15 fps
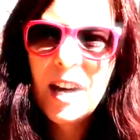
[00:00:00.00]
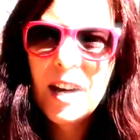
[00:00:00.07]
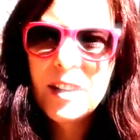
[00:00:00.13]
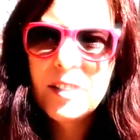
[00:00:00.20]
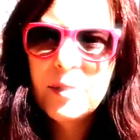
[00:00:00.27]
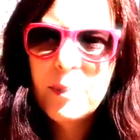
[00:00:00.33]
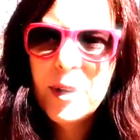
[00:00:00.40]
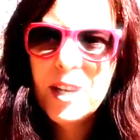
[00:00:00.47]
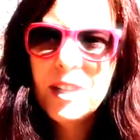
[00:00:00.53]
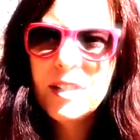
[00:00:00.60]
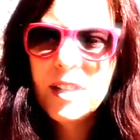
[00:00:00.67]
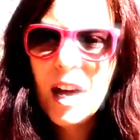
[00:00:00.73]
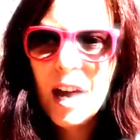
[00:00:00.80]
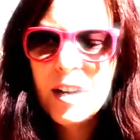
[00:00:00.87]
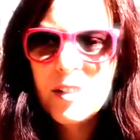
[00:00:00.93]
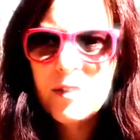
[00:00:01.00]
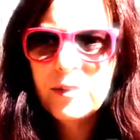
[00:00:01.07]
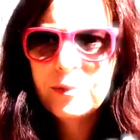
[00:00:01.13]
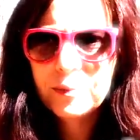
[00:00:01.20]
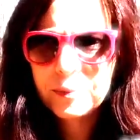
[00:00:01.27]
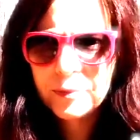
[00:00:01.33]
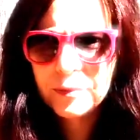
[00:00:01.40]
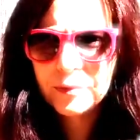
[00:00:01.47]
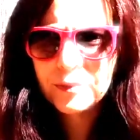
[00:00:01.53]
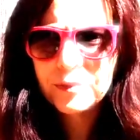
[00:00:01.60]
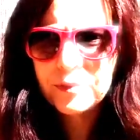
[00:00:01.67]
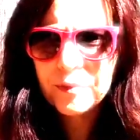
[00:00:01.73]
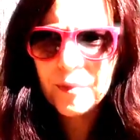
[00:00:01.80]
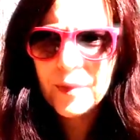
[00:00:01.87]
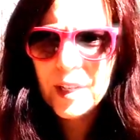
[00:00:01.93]
has been kind of
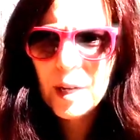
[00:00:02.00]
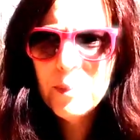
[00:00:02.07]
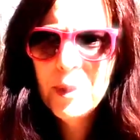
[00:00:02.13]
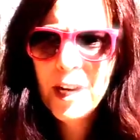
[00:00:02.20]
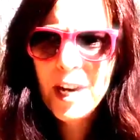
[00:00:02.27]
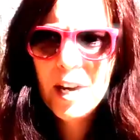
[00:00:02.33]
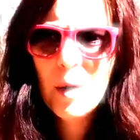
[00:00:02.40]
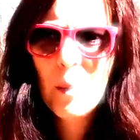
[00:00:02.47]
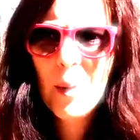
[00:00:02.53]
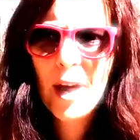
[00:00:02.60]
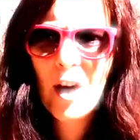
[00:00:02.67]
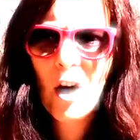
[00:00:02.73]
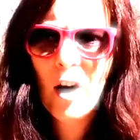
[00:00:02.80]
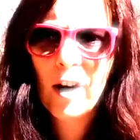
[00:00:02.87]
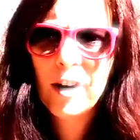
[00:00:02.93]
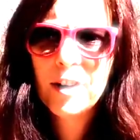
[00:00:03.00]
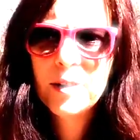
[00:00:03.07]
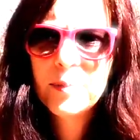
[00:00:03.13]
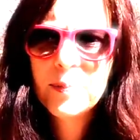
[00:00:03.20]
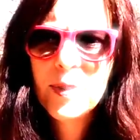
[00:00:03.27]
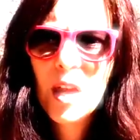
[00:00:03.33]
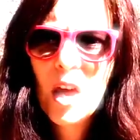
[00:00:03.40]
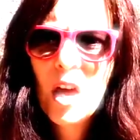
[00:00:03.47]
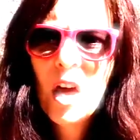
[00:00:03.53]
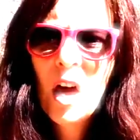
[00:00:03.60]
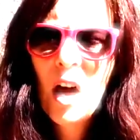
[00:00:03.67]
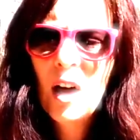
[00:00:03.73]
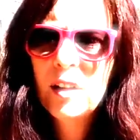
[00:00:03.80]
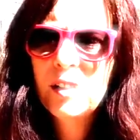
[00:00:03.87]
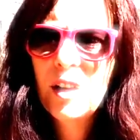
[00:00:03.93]
playing on my heart
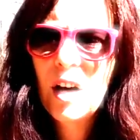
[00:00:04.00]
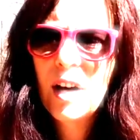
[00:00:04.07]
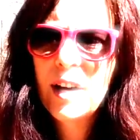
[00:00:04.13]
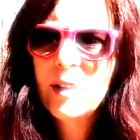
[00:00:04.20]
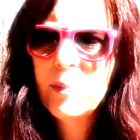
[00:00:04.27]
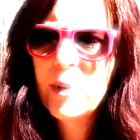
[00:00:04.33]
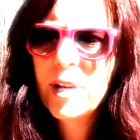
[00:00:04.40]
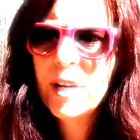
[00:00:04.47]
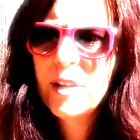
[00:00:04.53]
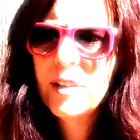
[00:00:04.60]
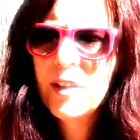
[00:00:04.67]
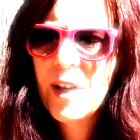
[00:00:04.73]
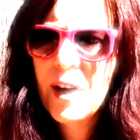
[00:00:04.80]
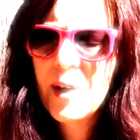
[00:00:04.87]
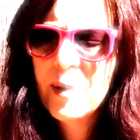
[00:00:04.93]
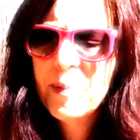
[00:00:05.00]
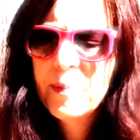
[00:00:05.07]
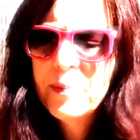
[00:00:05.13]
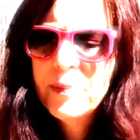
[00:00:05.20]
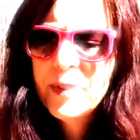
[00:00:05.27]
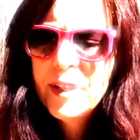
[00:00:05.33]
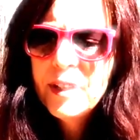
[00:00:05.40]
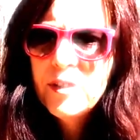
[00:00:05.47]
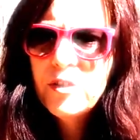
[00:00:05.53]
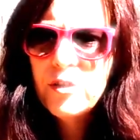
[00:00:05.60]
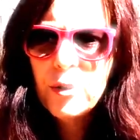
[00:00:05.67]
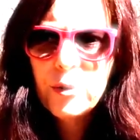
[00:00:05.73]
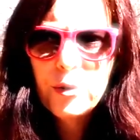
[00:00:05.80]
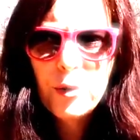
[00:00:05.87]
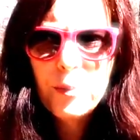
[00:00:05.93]
a lot with
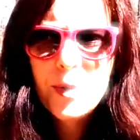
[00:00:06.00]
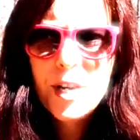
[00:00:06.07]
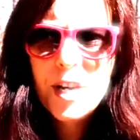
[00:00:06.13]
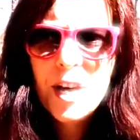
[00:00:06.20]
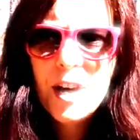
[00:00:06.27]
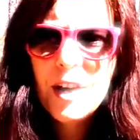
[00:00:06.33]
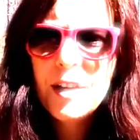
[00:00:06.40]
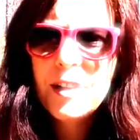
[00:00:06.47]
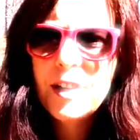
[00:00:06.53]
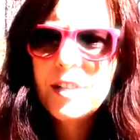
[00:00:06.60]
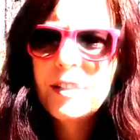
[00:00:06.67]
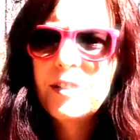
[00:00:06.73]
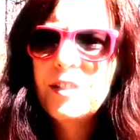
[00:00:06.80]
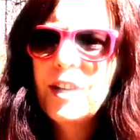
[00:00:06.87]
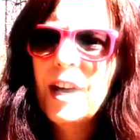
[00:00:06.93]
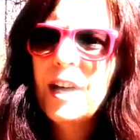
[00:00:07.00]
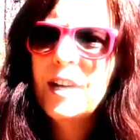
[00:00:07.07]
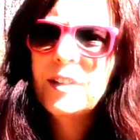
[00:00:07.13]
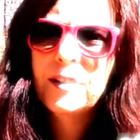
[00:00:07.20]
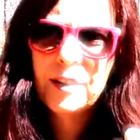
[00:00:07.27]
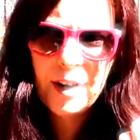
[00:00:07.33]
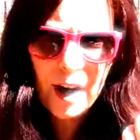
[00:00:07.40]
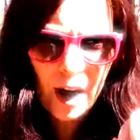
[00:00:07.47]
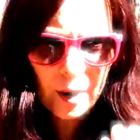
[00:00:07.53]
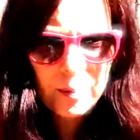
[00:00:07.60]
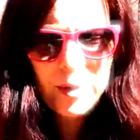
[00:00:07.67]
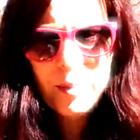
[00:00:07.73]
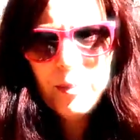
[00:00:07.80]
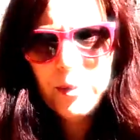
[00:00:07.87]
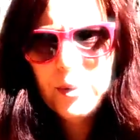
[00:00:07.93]
social media these days, and how
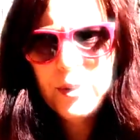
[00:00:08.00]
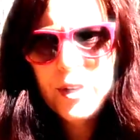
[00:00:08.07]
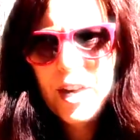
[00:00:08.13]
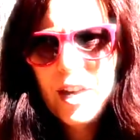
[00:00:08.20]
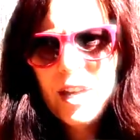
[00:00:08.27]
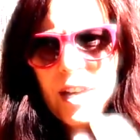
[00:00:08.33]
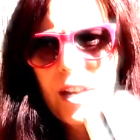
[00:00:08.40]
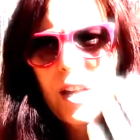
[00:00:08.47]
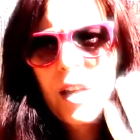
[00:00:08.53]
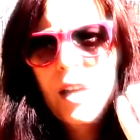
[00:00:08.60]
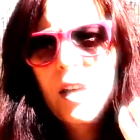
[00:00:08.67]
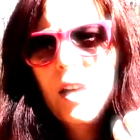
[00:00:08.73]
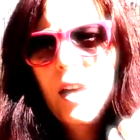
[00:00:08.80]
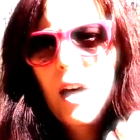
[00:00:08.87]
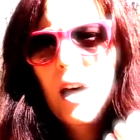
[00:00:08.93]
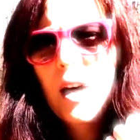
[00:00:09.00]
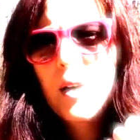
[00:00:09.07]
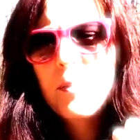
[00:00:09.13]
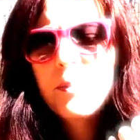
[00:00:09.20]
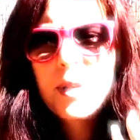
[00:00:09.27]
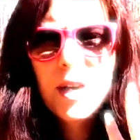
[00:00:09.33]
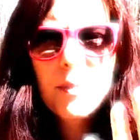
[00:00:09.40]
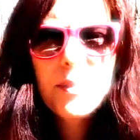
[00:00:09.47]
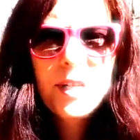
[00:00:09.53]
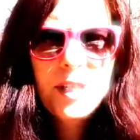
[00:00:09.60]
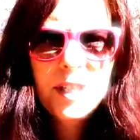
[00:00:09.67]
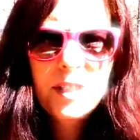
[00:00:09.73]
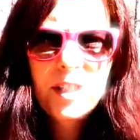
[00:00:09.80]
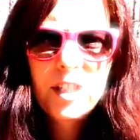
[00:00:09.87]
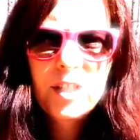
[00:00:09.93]
people can become
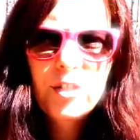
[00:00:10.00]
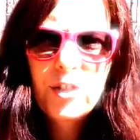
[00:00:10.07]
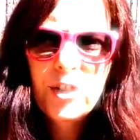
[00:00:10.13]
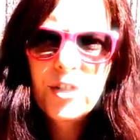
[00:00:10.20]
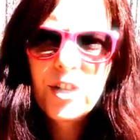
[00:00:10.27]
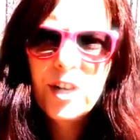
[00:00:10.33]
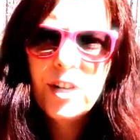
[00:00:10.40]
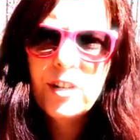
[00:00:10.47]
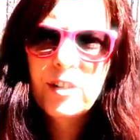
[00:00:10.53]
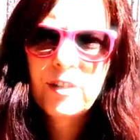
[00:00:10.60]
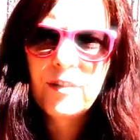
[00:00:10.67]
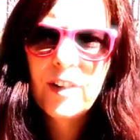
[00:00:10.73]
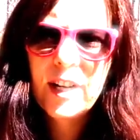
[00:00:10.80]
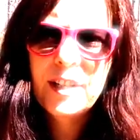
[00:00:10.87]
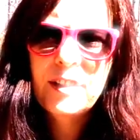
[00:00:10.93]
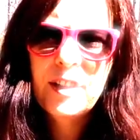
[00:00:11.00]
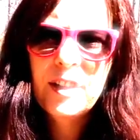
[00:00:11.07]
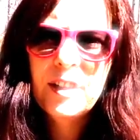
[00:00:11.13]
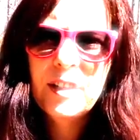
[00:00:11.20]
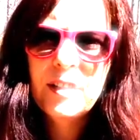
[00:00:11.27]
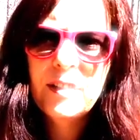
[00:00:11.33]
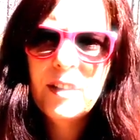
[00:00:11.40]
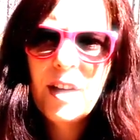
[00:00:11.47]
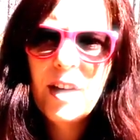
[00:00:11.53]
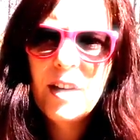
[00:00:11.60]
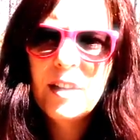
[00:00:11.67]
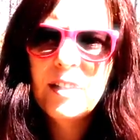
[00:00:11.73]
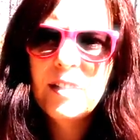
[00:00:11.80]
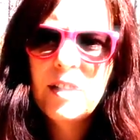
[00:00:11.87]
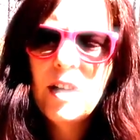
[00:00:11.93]
addicted to their devices
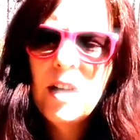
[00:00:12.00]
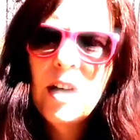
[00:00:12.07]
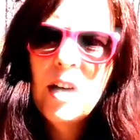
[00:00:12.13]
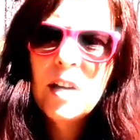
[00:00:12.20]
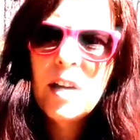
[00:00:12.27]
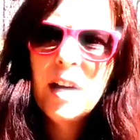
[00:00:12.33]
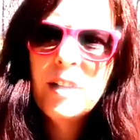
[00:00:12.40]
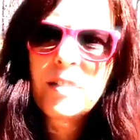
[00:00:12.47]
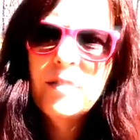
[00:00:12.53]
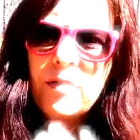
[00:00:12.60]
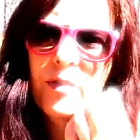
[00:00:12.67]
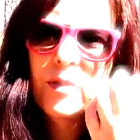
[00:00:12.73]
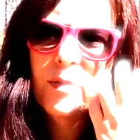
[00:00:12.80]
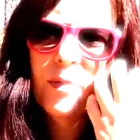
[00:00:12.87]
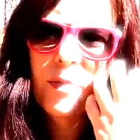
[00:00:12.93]
and kind of